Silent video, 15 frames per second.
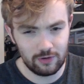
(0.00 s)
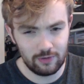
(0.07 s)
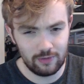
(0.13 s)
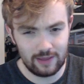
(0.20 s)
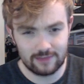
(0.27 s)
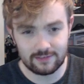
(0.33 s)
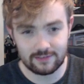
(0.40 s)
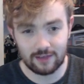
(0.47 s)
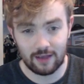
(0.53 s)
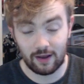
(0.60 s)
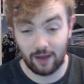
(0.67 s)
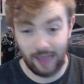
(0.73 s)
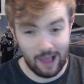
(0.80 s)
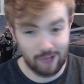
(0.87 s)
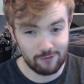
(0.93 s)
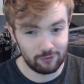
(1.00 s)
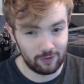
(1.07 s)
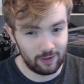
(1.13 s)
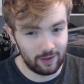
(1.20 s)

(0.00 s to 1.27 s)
units, and I have